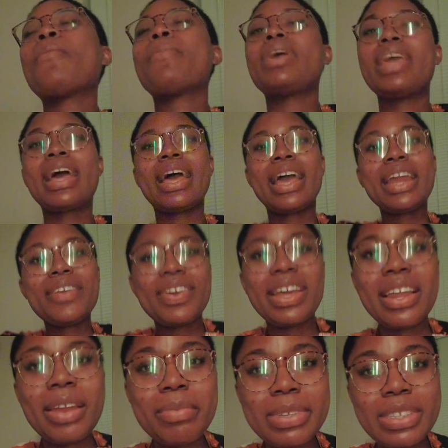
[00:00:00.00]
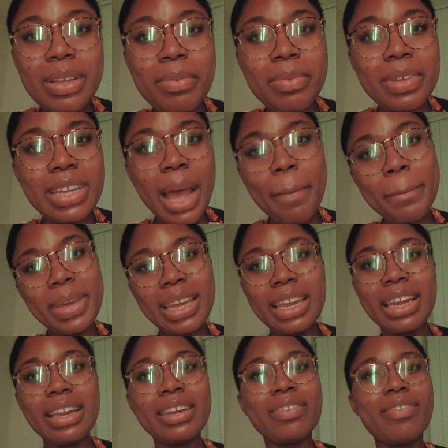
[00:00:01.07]
But yeah, anyway, let me stop
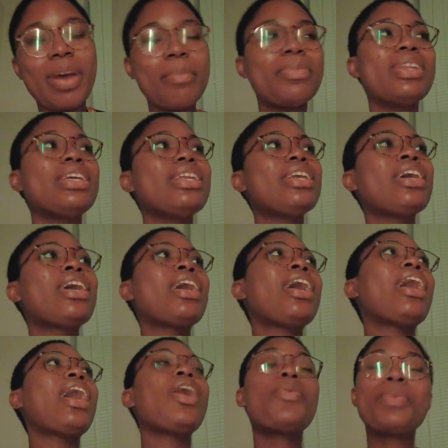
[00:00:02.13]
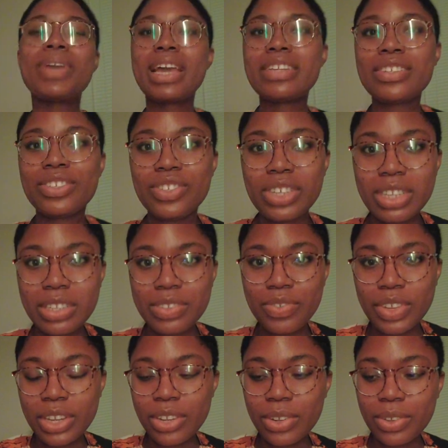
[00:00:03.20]
yapping and rambling. I hope you guys enjoyed this
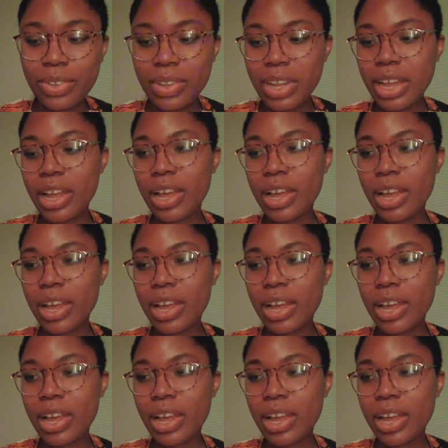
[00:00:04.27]
video.